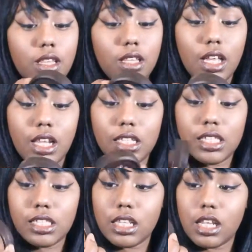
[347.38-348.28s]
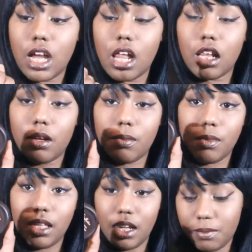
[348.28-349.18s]
And this is in the color
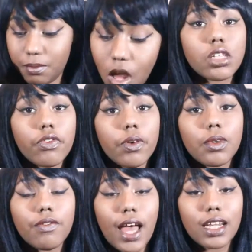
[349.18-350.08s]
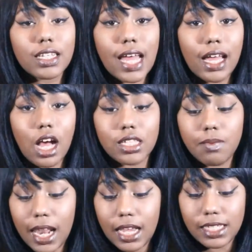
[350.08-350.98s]
medium. Also from Divine Design
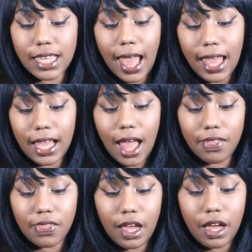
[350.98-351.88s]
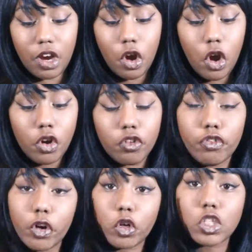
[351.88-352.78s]
Cosmetics, I got their
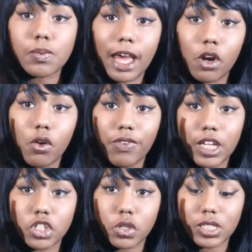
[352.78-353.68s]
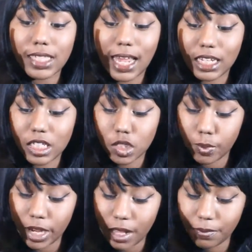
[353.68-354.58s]
Rose Petal Facial Setting Spray.